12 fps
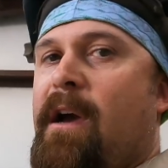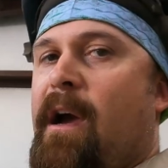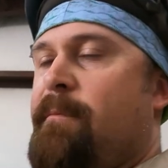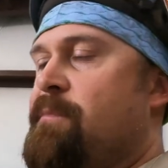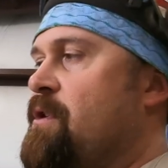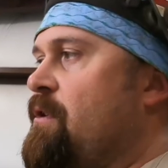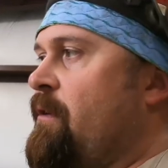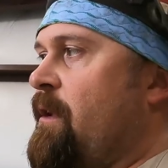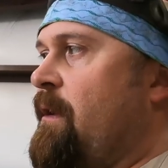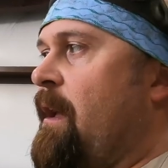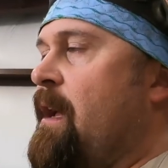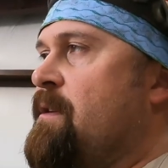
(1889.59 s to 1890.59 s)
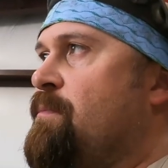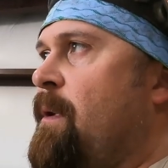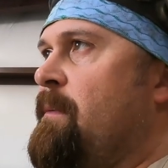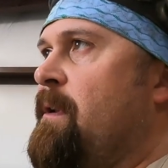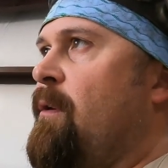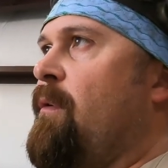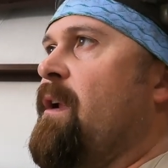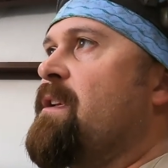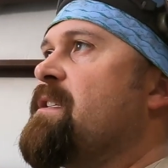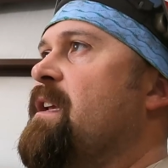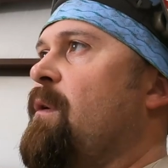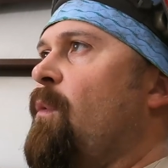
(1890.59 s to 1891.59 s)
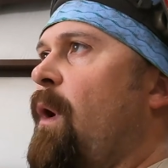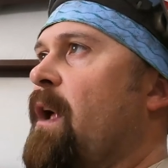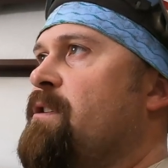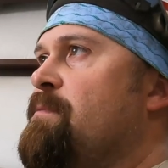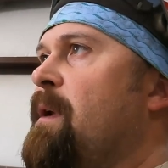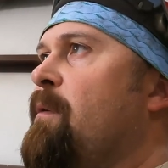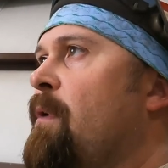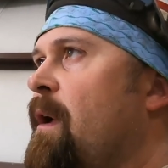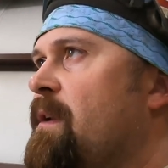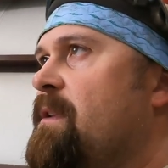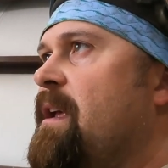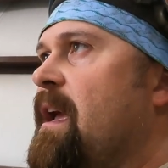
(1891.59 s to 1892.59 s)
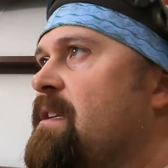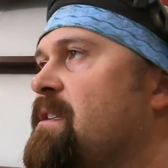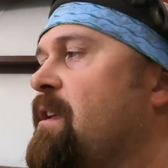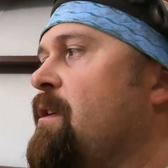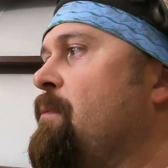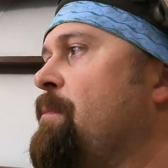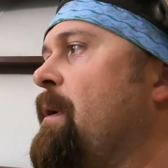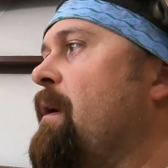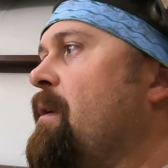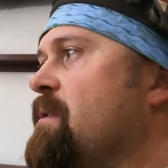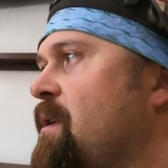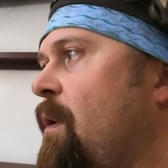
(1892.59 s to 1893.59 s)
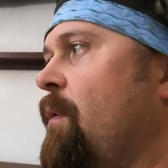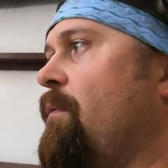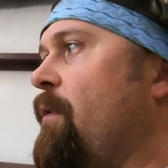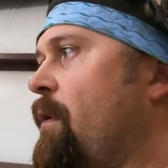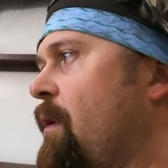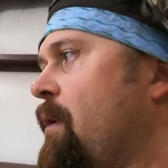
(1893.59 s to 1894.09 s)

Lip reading: I'm sure you guys probably don't want to sit and watch me run test coupons over and